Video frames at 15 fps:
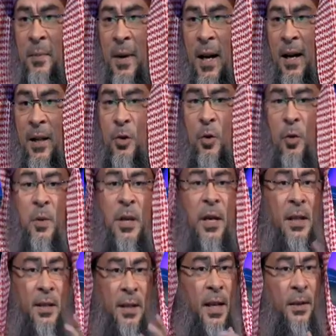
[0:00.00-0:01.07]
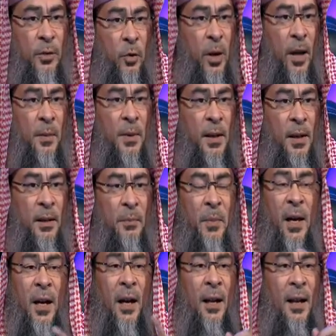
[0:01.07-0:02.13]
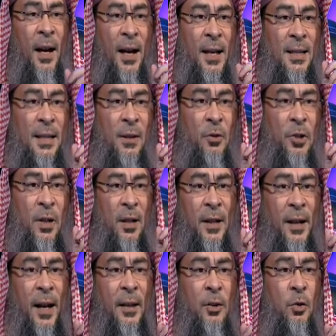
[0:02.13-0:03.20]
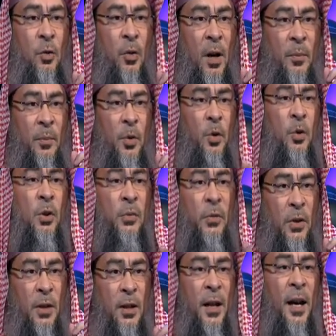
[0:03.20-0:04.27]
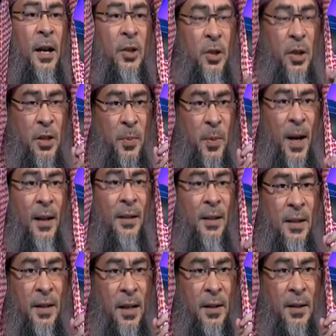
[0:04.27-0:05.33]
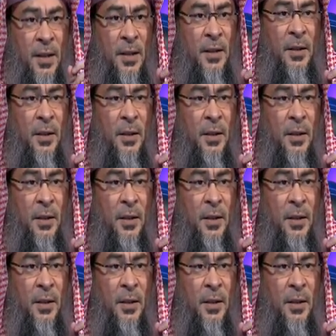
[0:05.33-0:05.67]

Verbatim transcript: So he said to him, May Allah Azza wa Jal grant you a beautiful, righteous, practicing sister